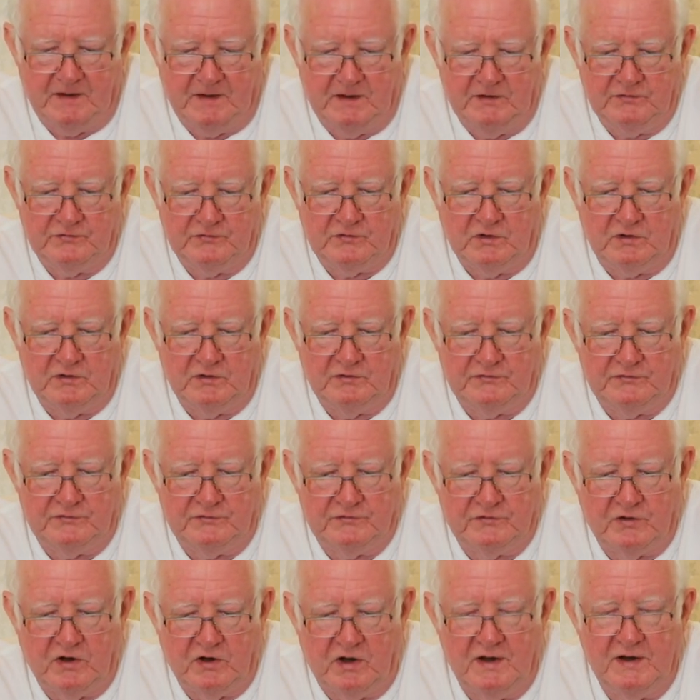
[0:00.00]
He's got to
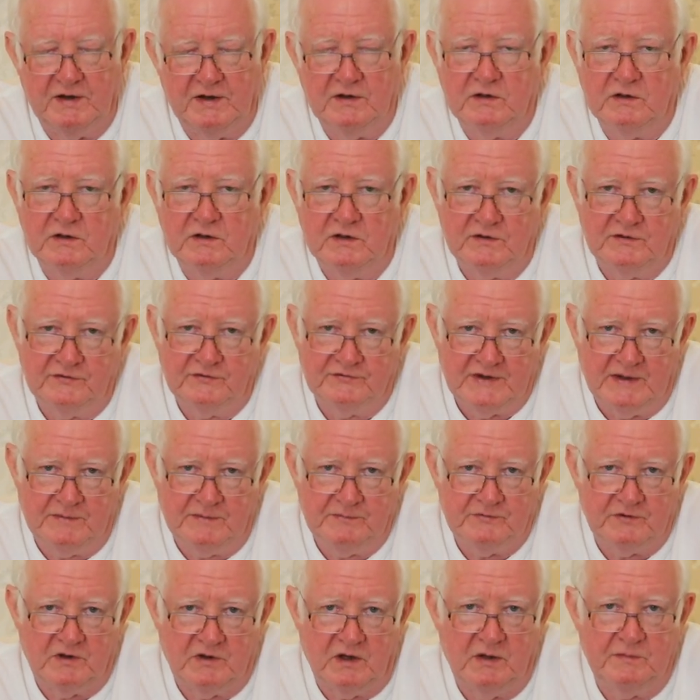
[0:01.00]
try at the
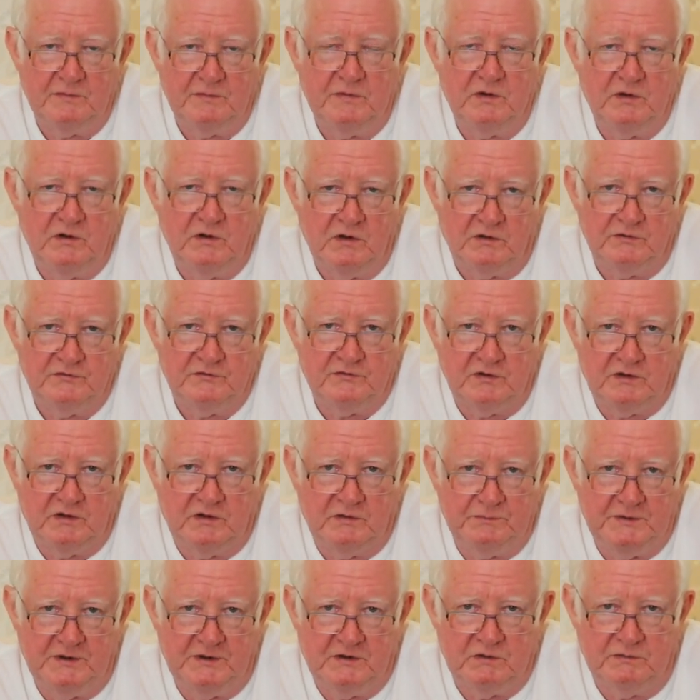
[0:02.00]
same time not to
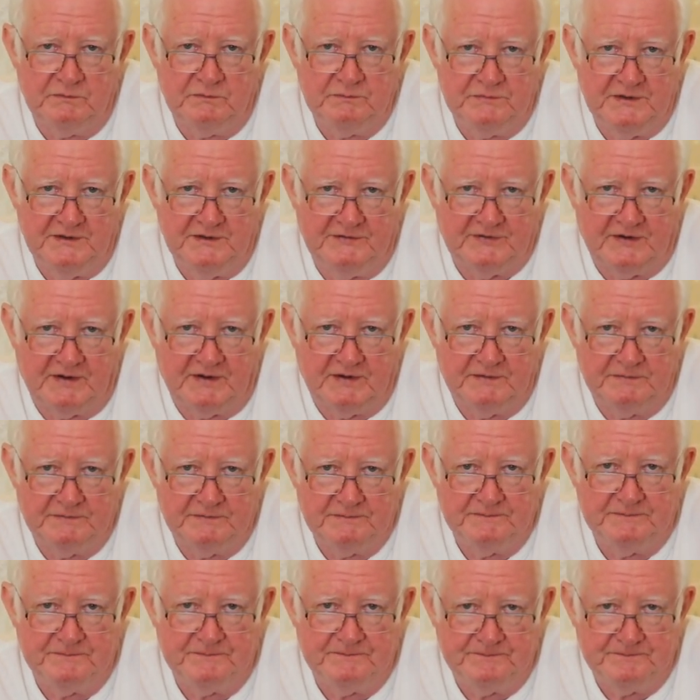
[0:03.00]
become bitter,
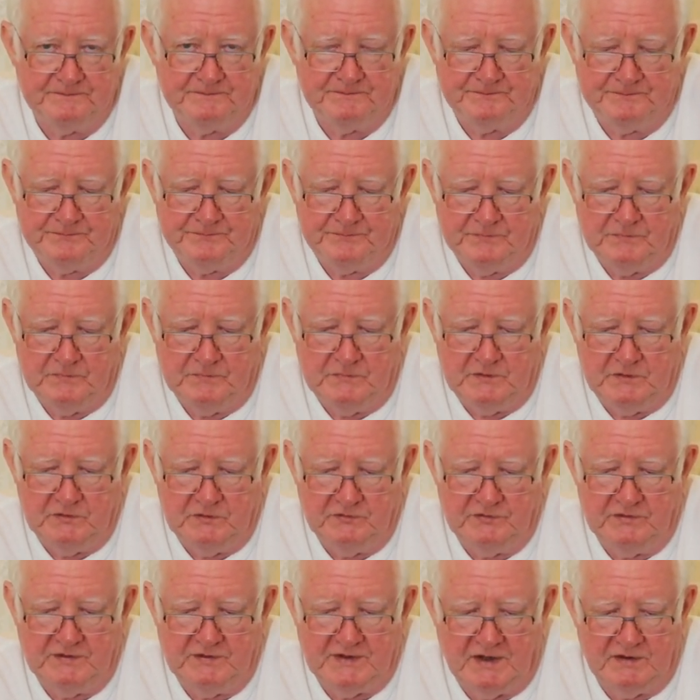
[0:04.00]

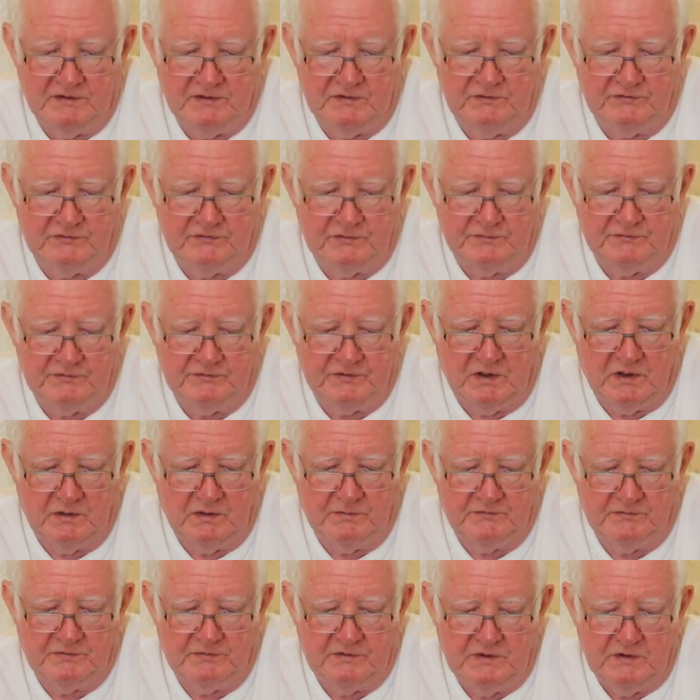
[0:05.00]
because you can do
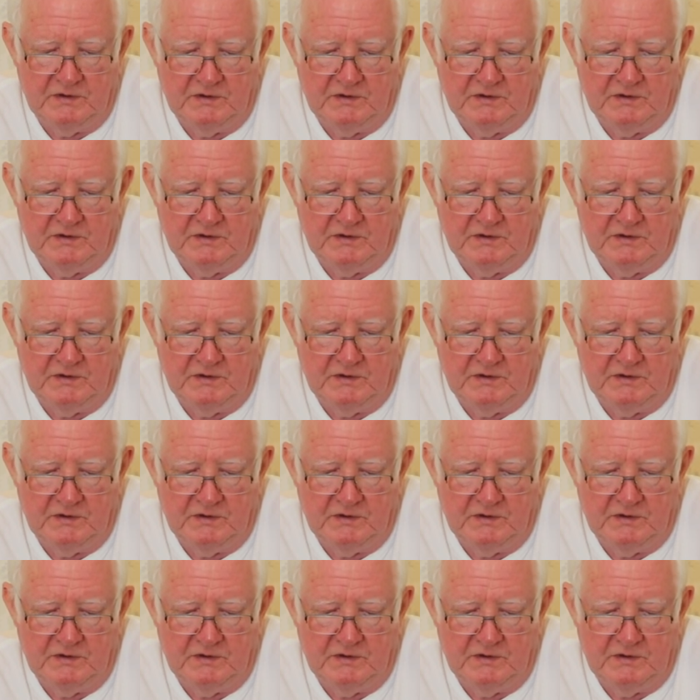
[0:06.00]
sometimes.